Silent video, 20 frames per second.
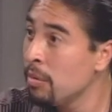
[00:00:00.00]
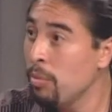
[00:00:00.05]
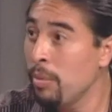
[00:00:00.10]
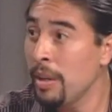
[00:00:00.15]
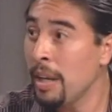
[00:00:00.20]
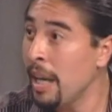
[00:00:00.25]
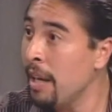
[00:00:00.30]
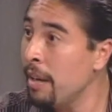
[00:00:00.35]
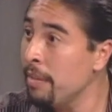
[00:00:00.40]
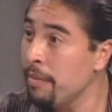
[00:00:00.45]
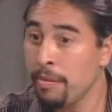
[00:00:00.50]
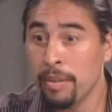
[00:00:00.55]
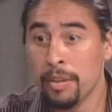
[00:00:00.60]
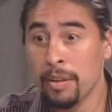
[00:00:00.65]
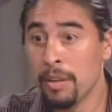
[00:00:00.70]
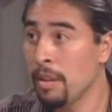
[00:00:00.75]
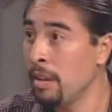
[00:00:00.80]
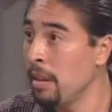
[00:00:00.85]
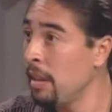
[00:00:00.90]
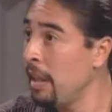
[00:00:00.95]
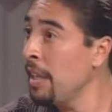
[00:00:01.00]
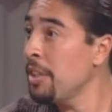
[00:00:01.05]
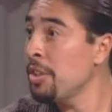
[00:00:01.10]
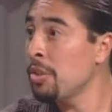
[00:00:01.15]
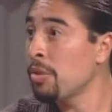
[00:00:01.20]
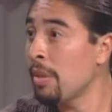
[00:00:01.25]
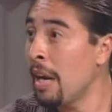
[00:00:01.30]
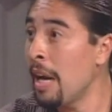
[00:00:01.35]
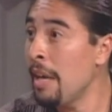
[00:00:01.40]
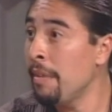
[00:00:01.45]
we have
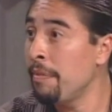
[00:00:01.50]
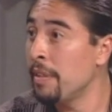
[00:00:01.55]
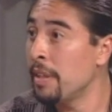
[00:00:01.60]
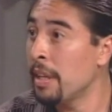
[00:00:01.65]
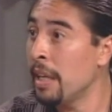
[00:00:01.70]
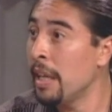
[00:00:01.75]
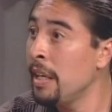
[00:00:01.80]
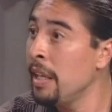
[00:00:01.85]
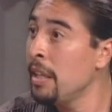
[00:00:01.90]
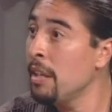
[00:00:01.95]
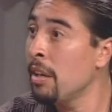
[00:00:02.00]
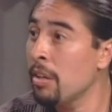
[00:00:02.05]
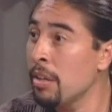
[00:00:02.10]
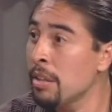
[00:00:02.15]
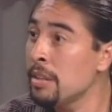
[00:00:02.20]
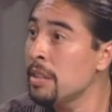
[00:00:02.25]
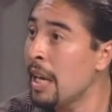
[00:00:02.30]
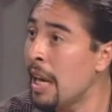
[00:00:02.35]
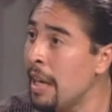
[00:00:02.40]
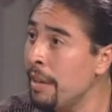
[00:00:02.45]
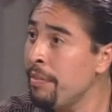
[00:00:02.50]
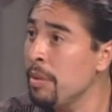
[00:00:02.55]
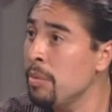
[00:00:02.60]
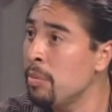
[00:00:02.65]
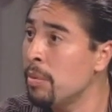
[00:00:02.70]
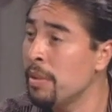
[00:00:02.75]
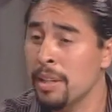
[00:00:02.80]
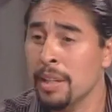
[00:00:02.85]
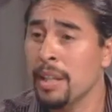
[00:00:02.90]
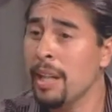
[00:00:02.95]
less traffic and it hurts everyone.